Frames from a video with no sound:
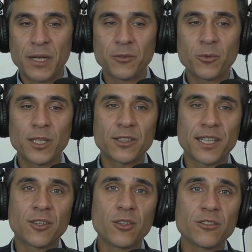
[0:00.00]
best way to
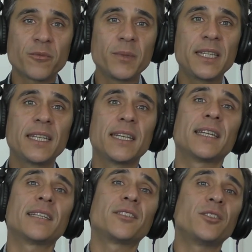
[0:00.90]
get a hold of me
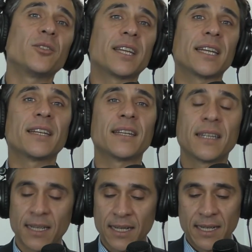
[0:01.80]
is you
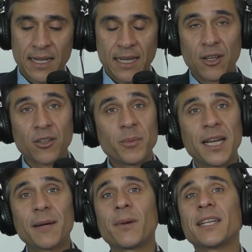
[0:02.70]
can look me up.